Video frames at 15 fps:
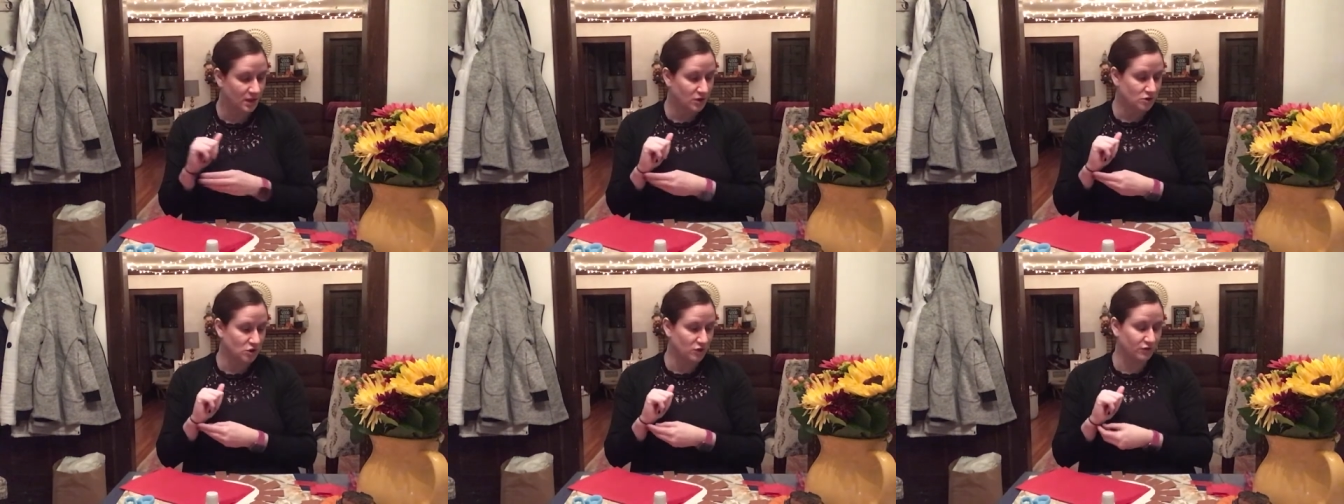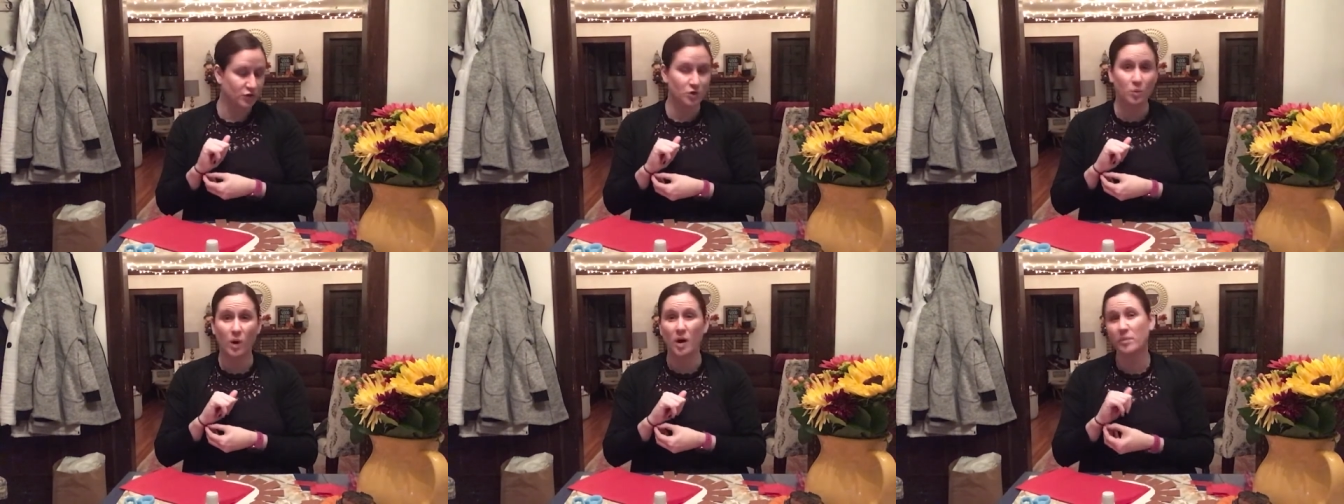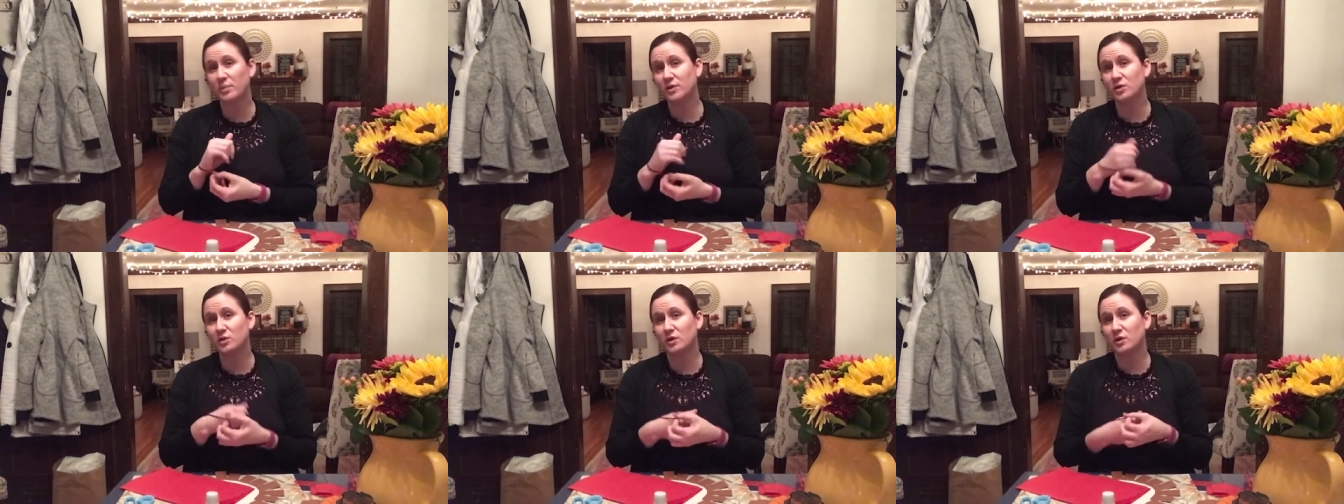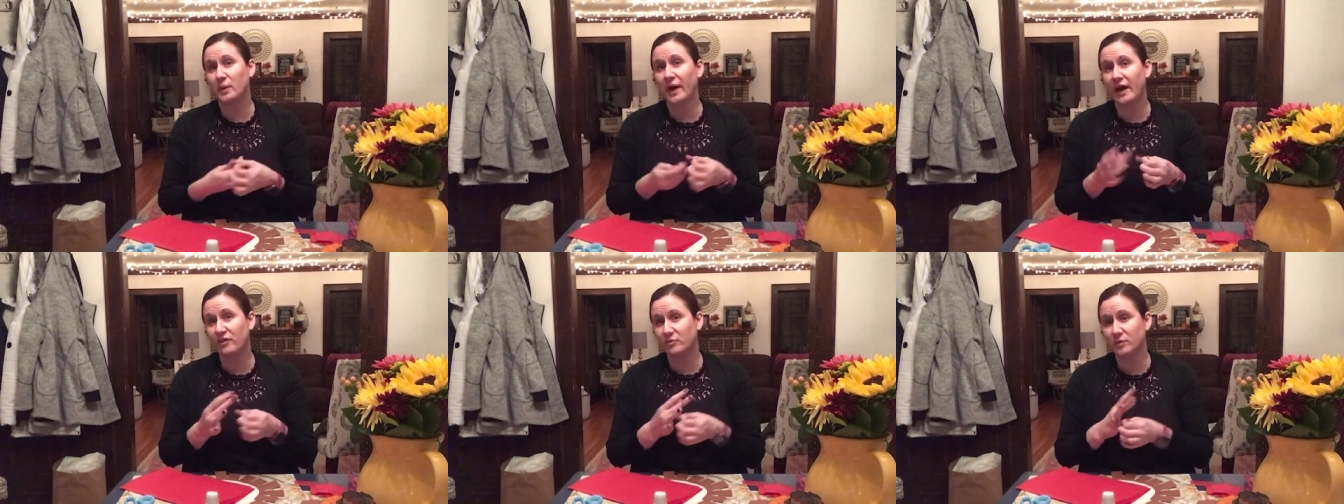So if you want blue or you
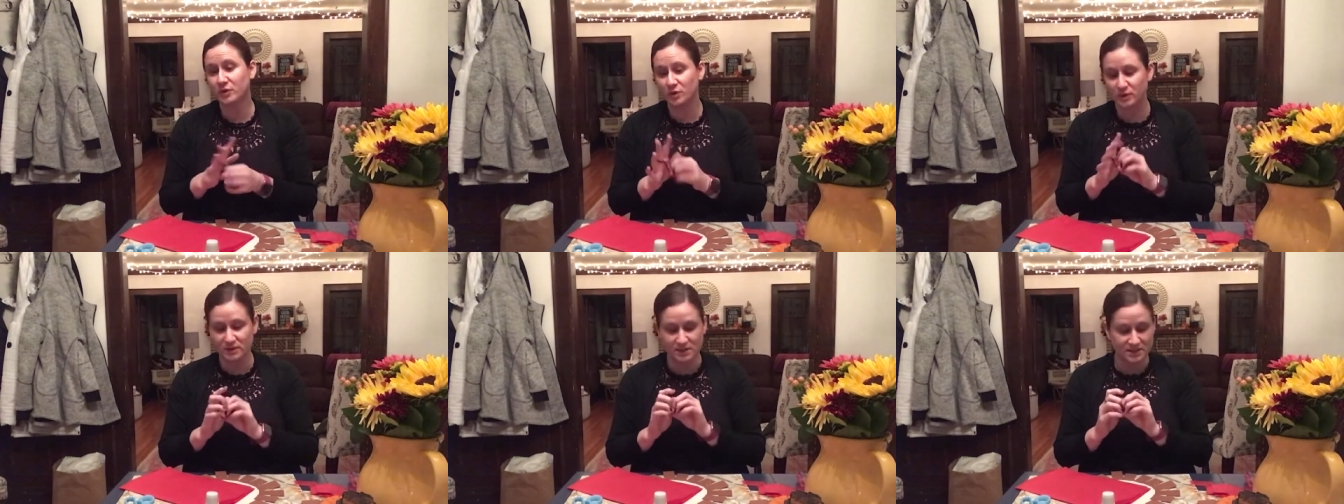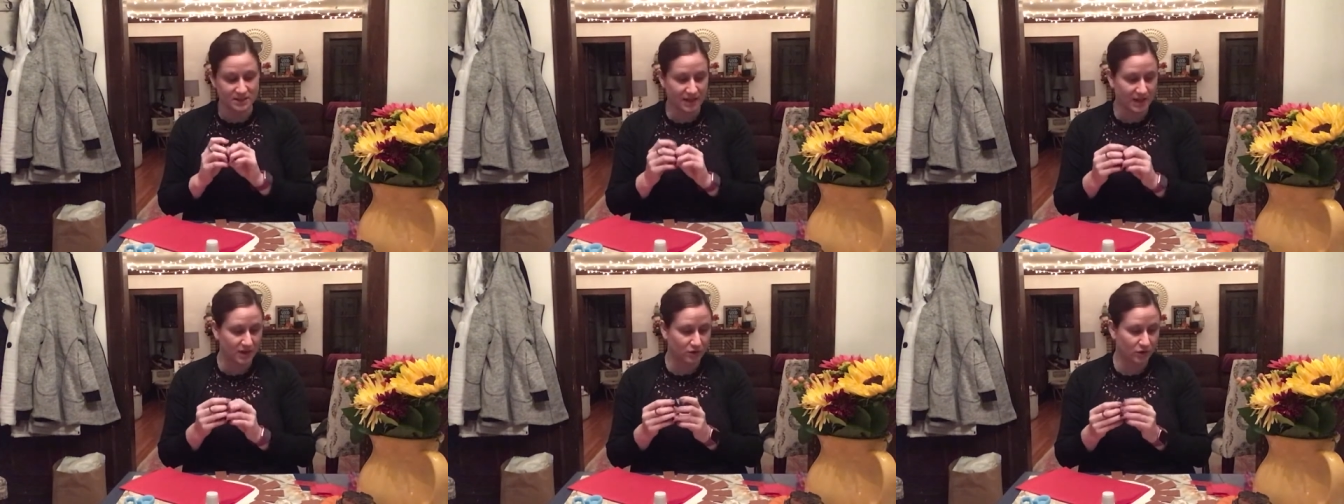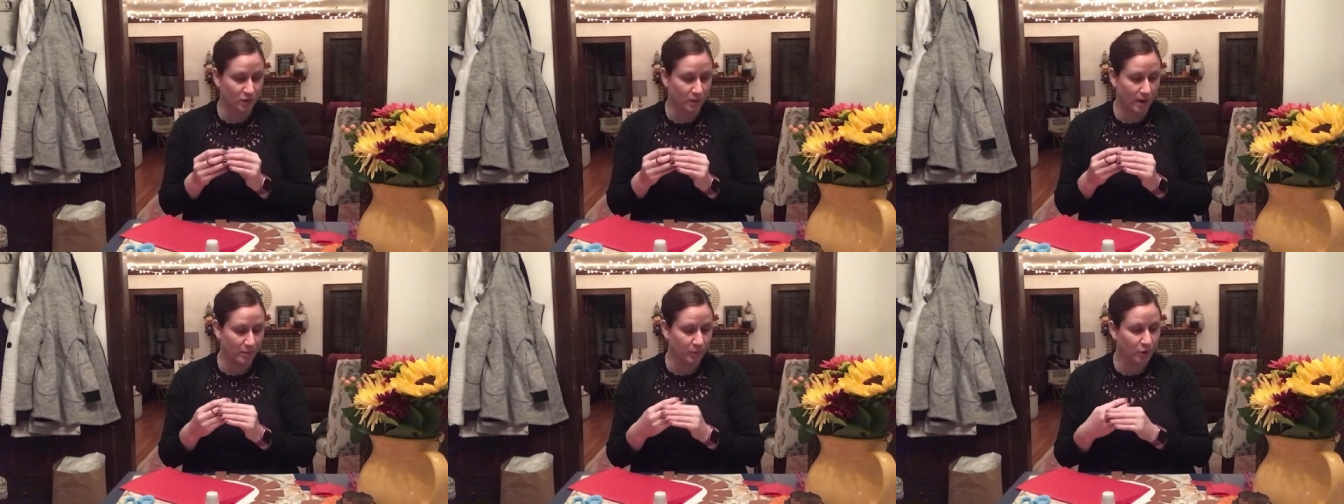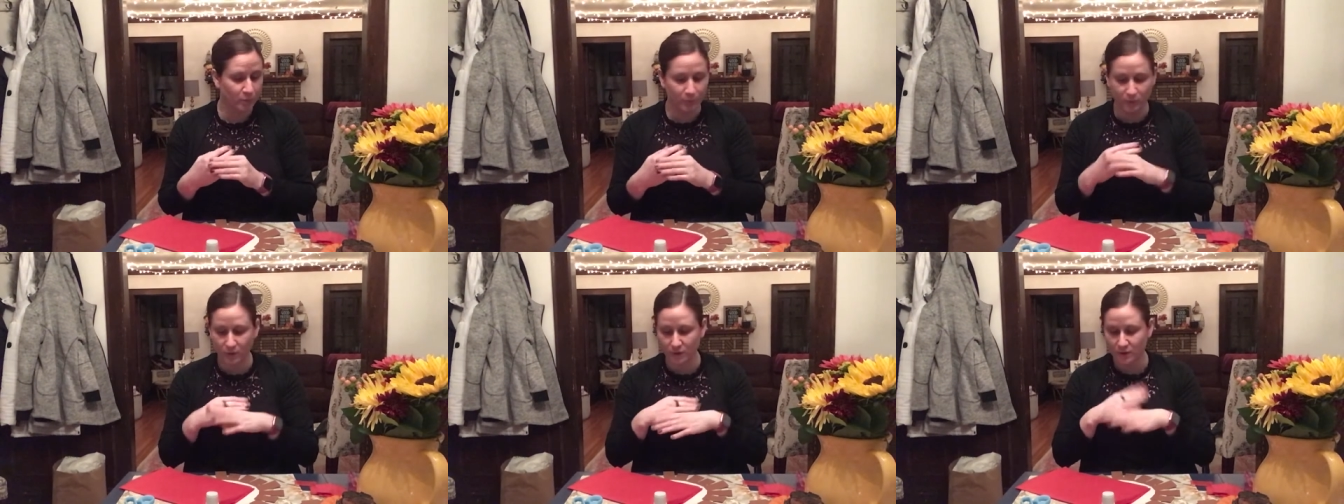have blue instead, or you want
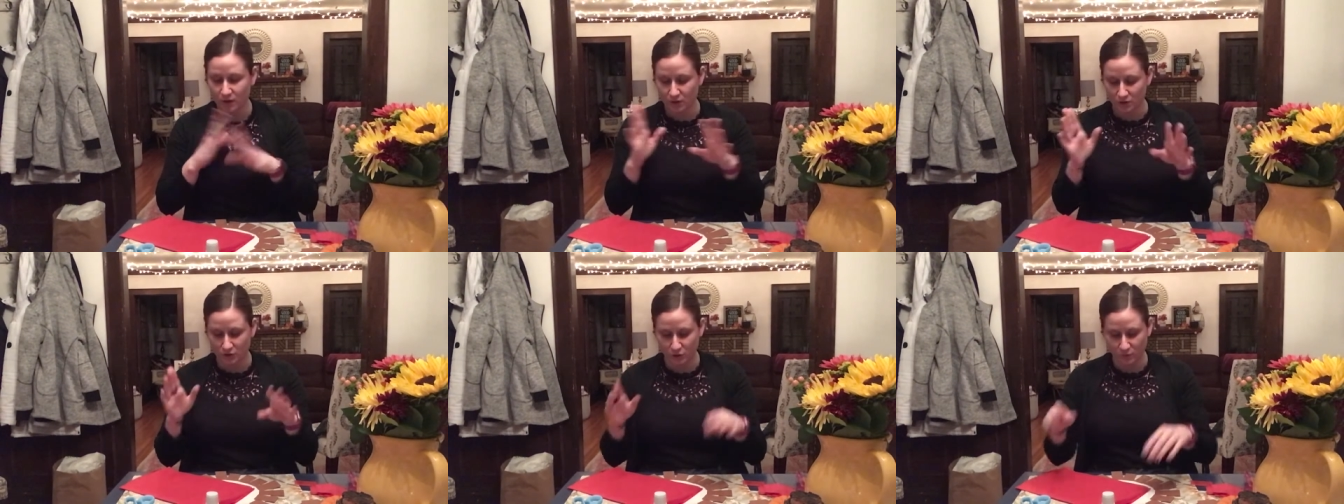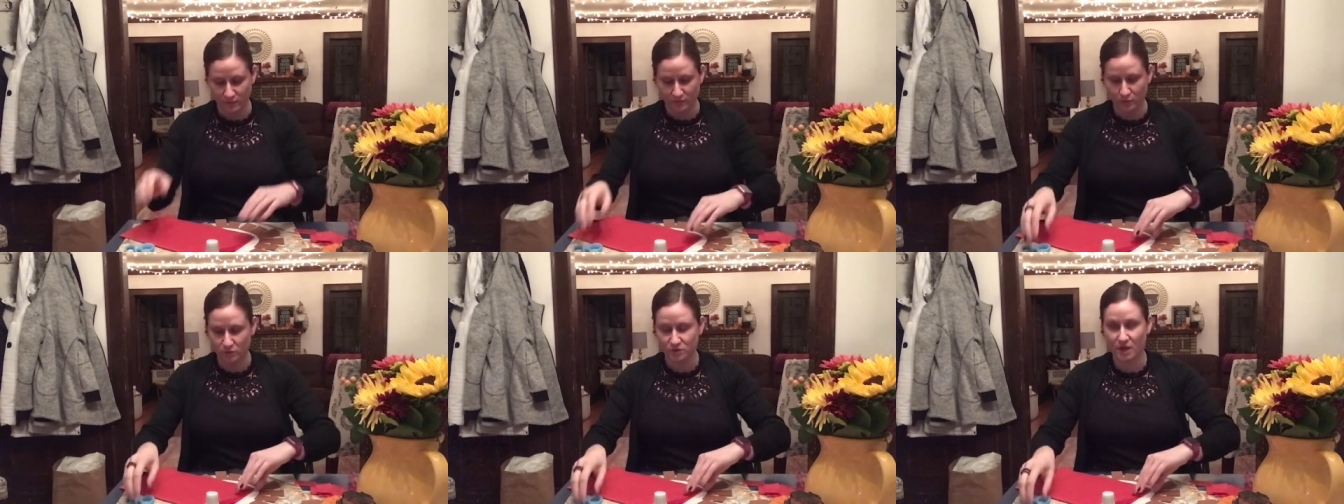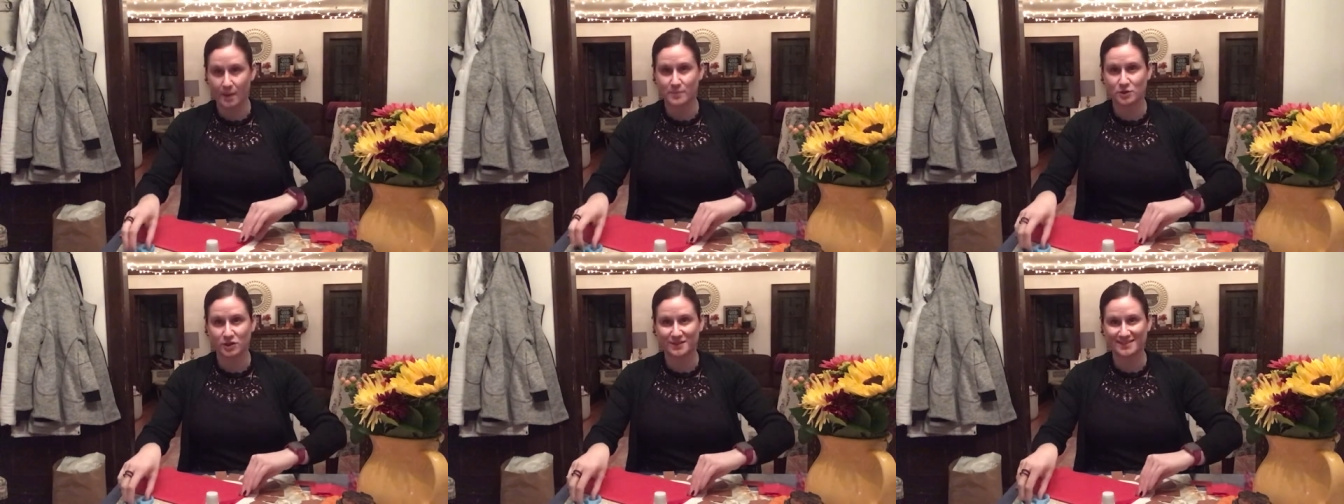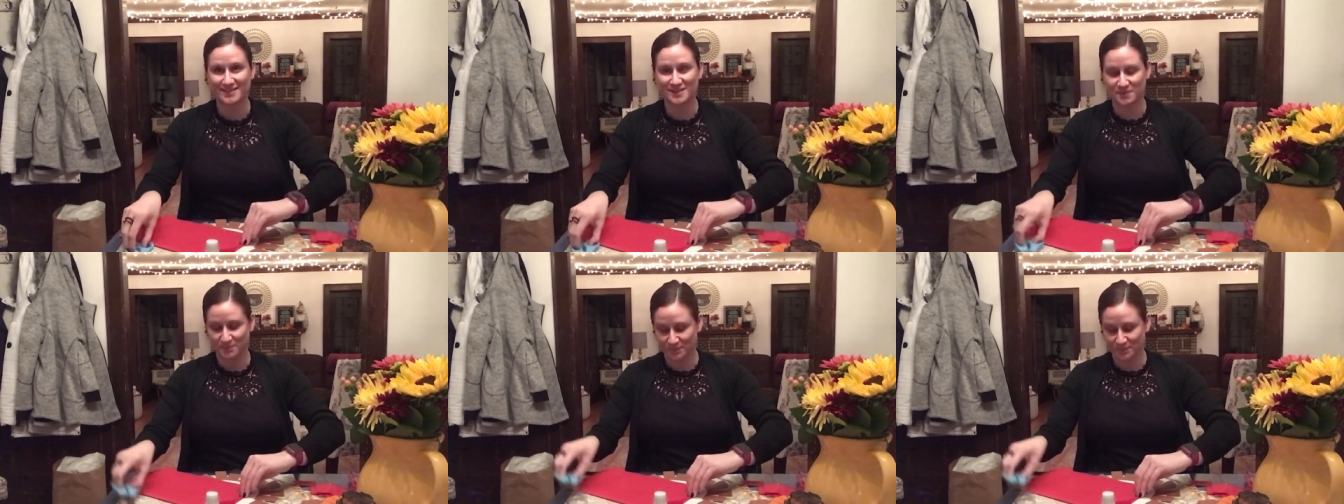purple, you have those options.